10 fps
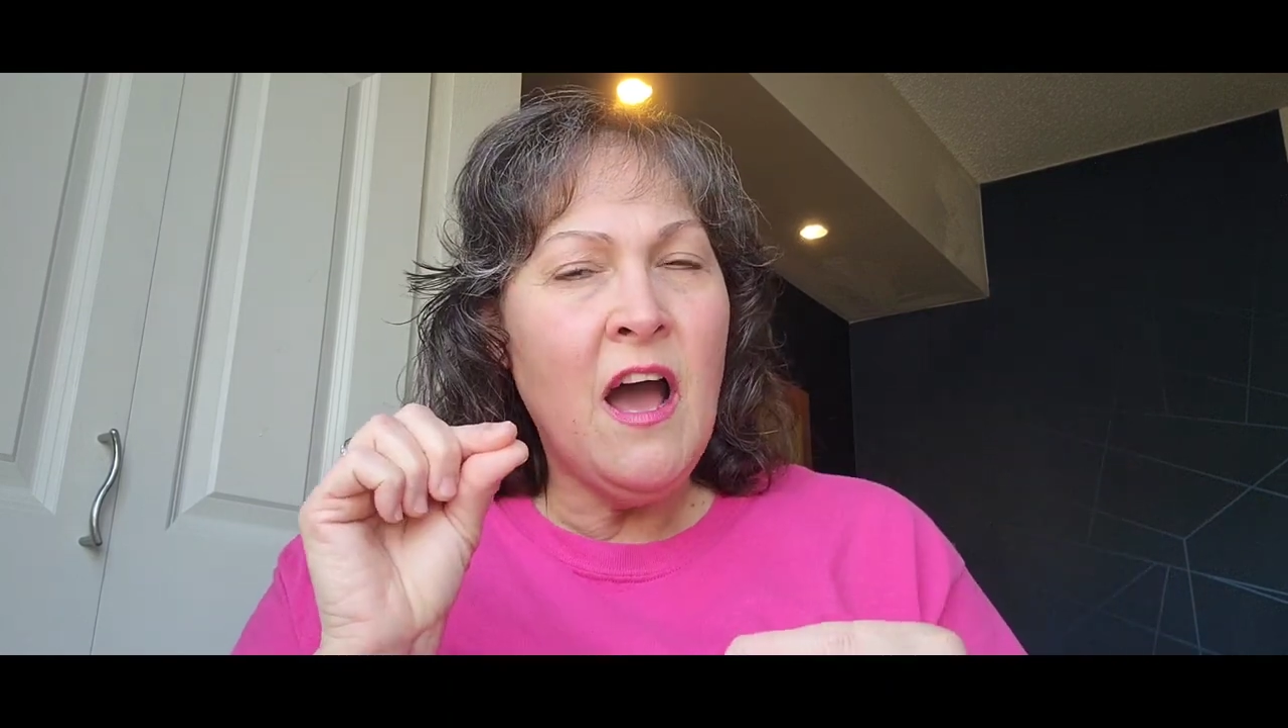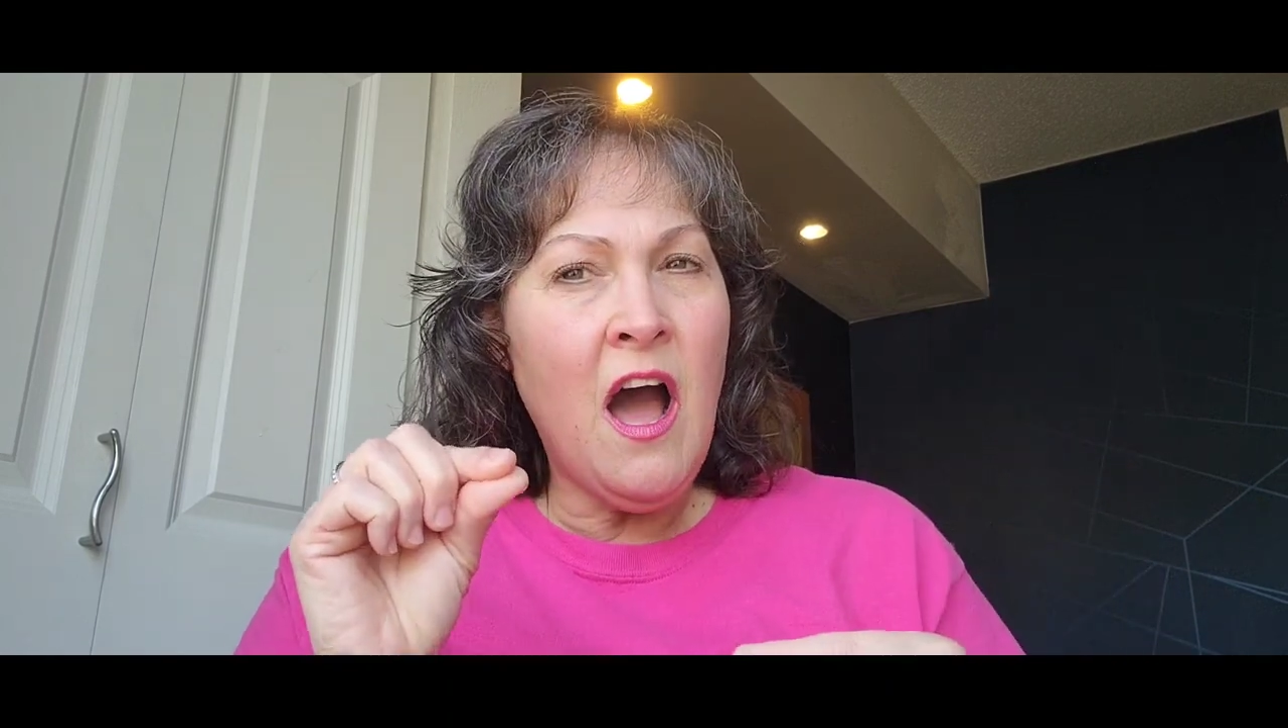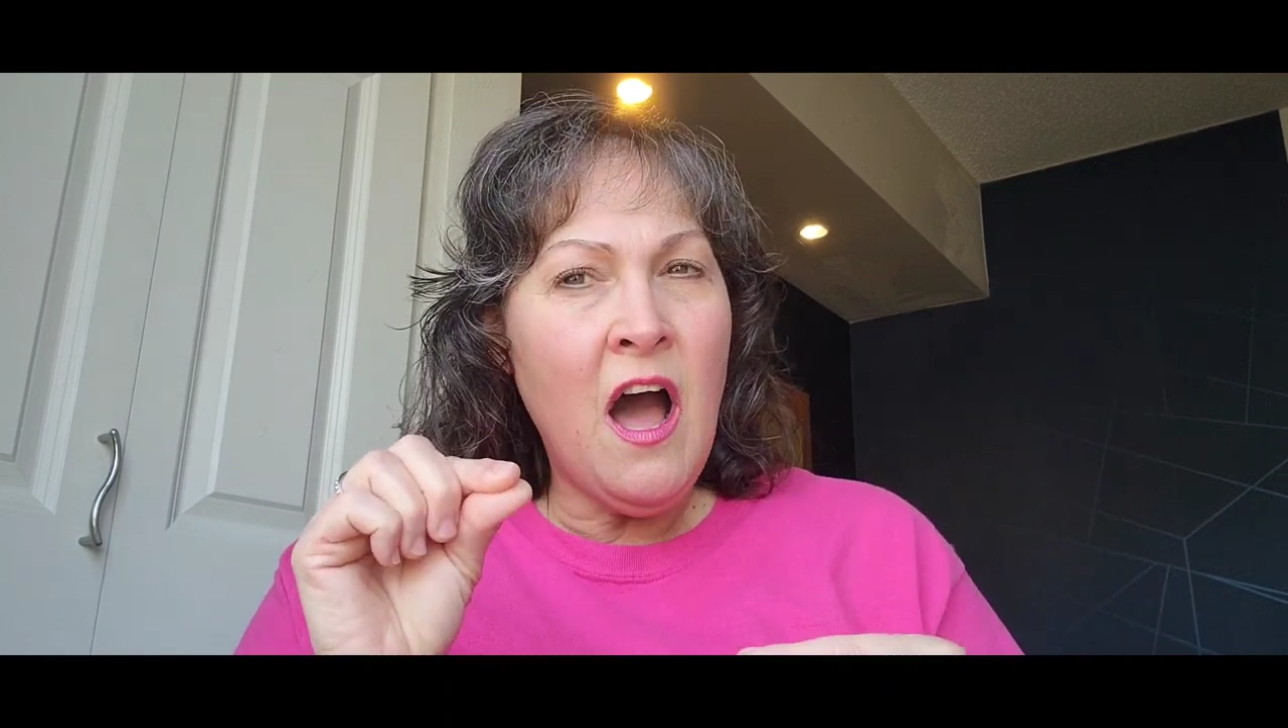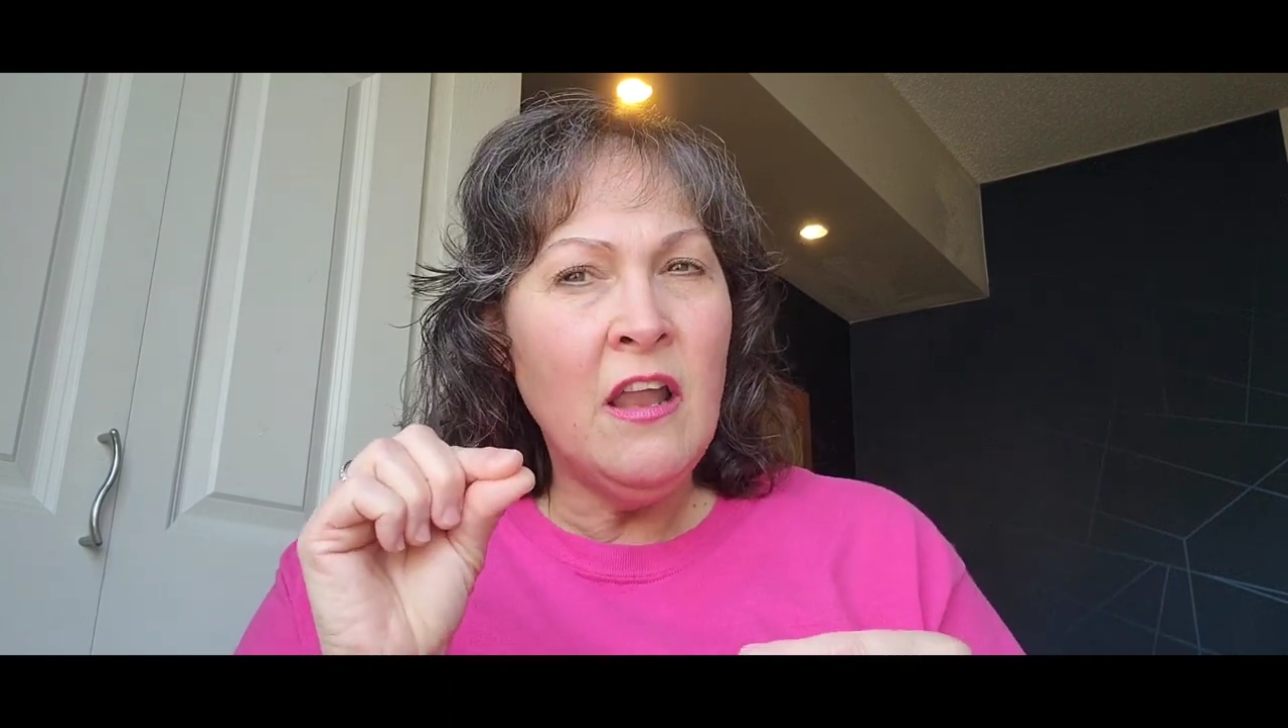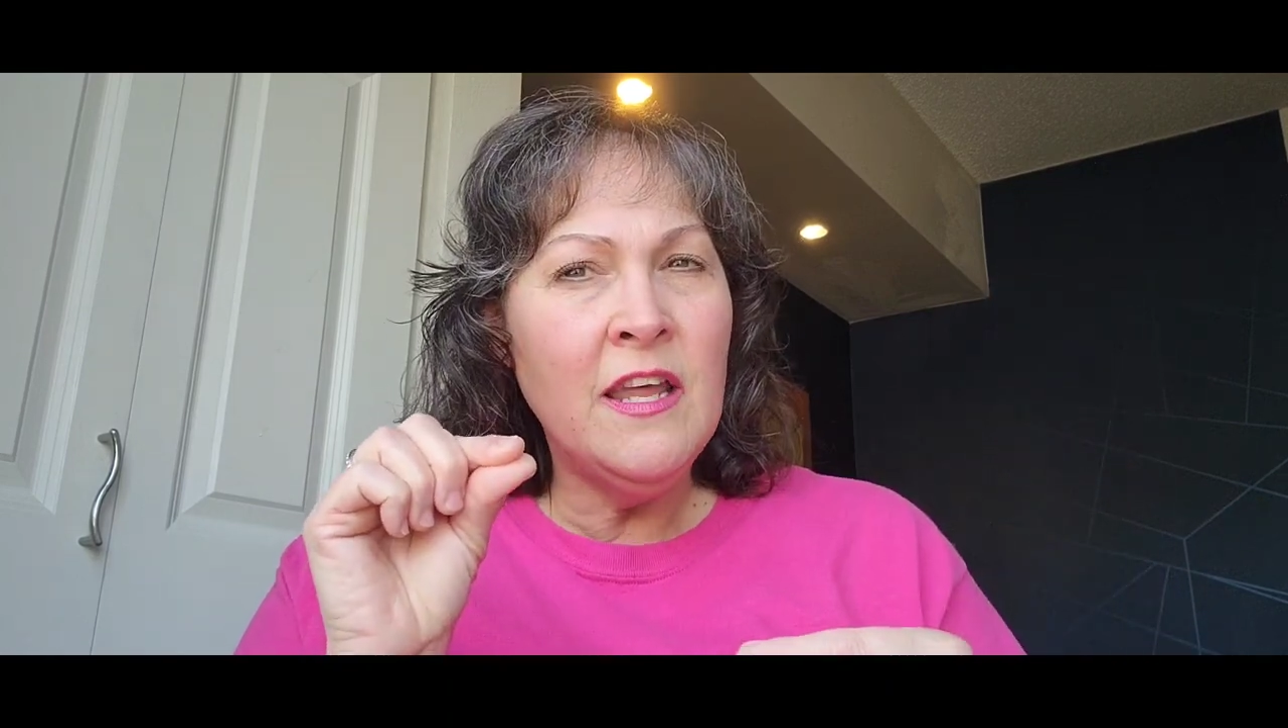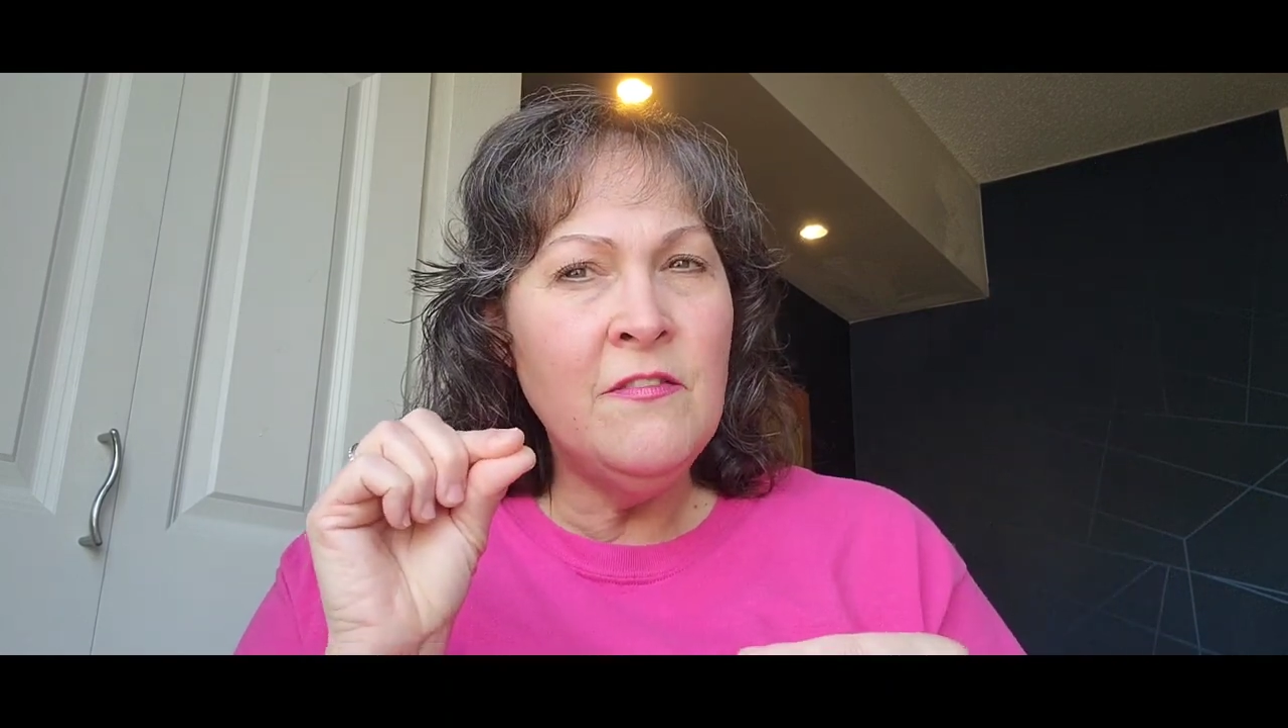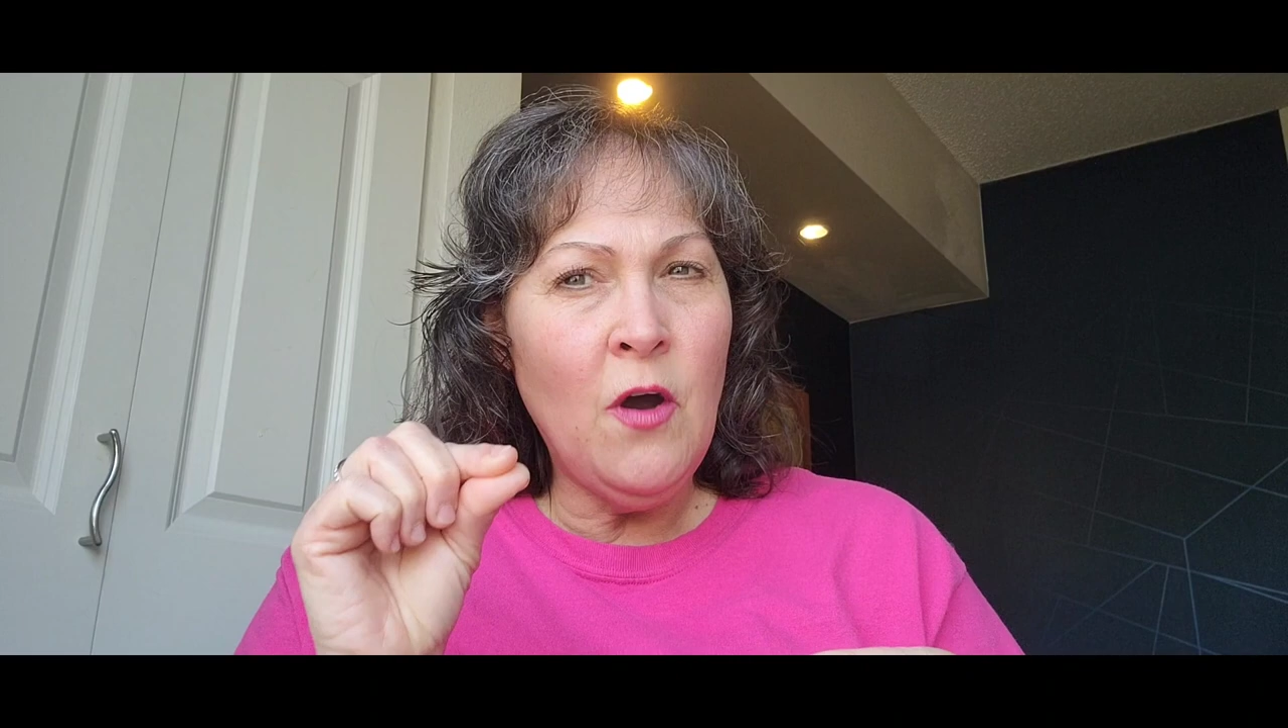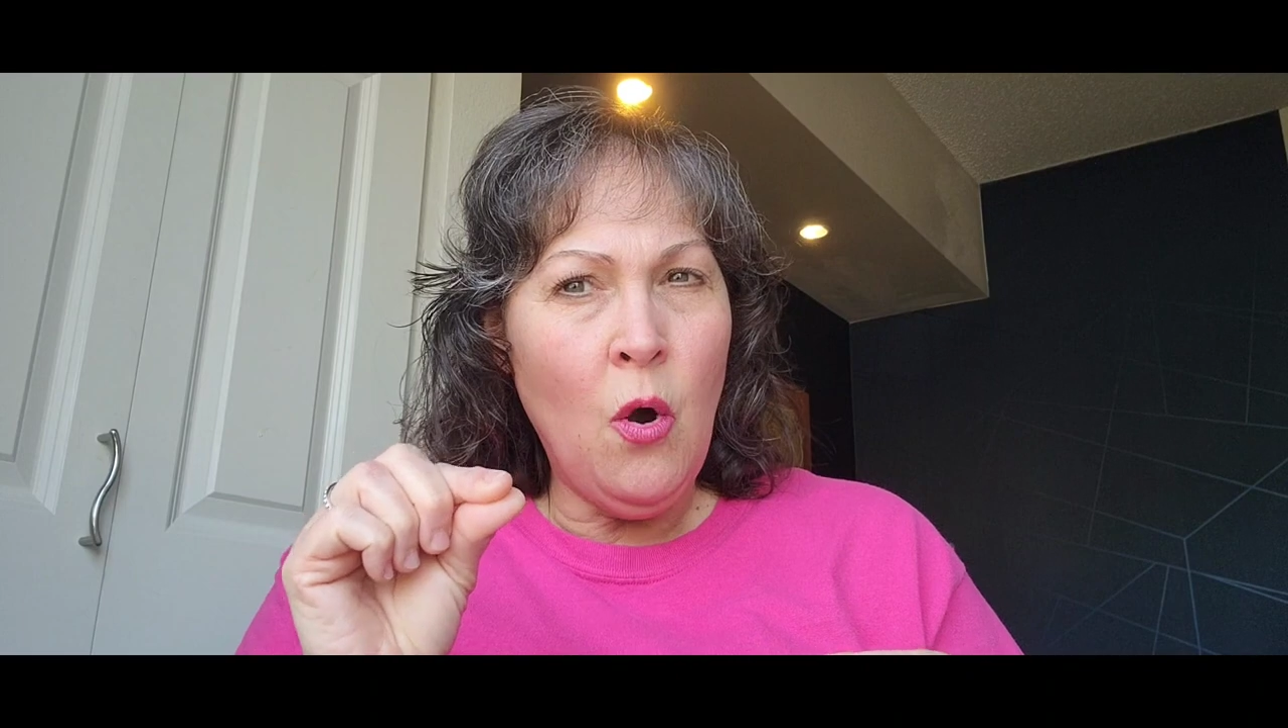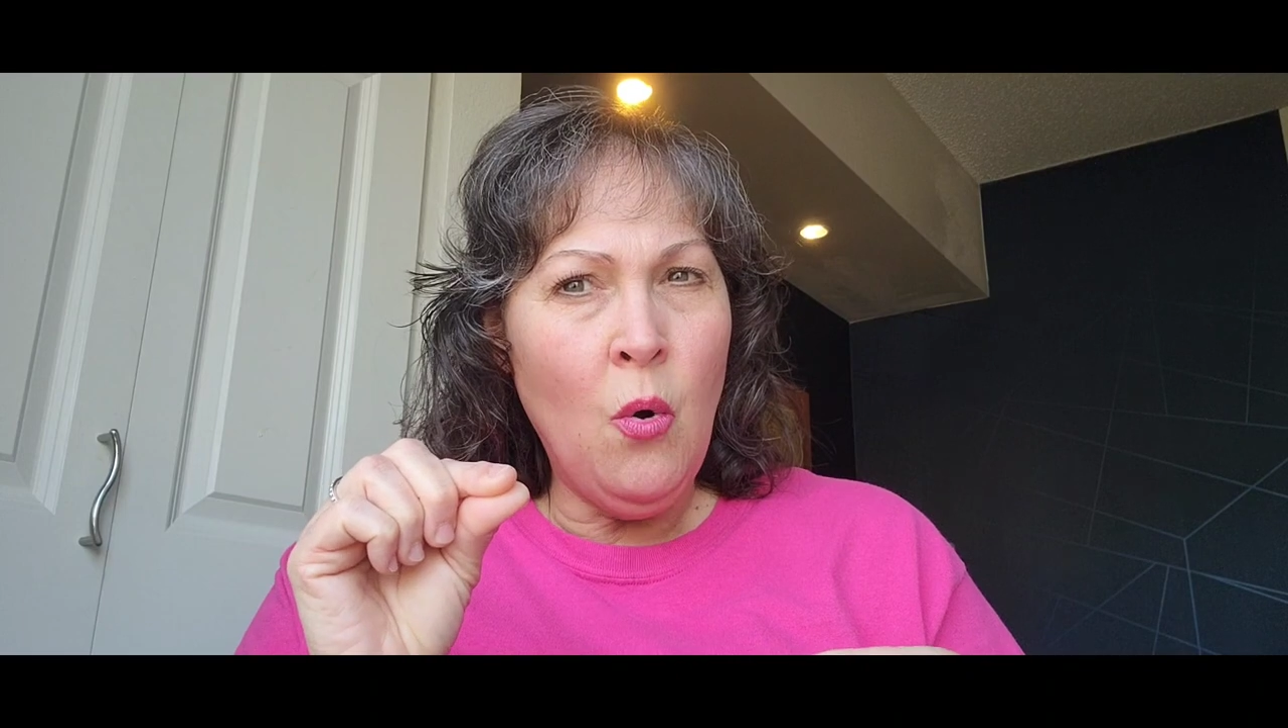of olive